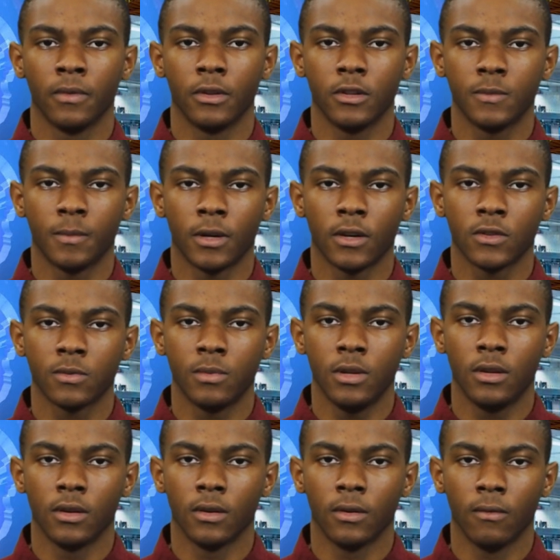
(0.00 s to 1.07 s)
This past
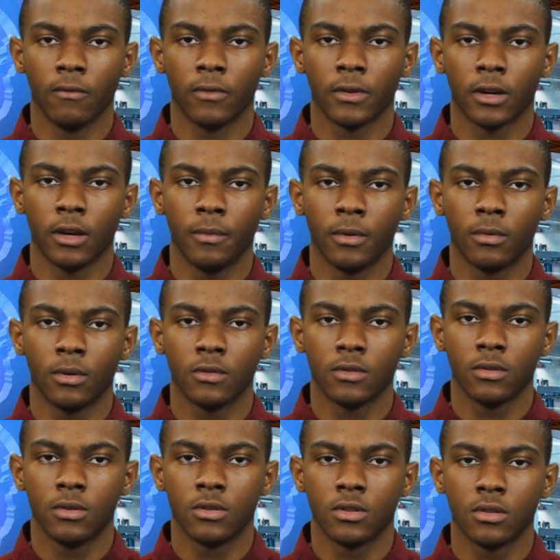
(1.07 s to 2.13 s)
weekend, Hyper
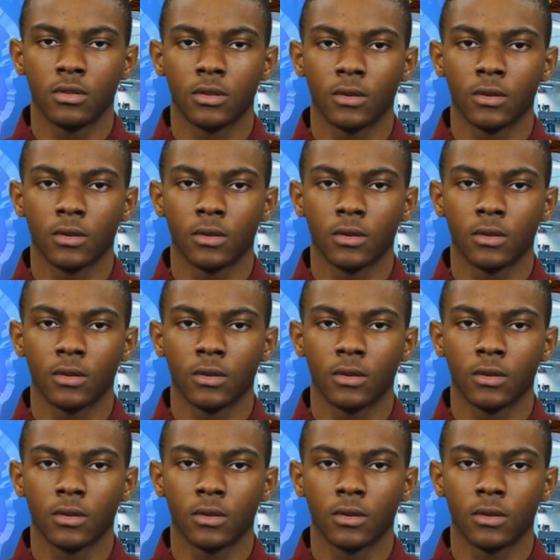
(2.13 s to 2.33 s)
Resolution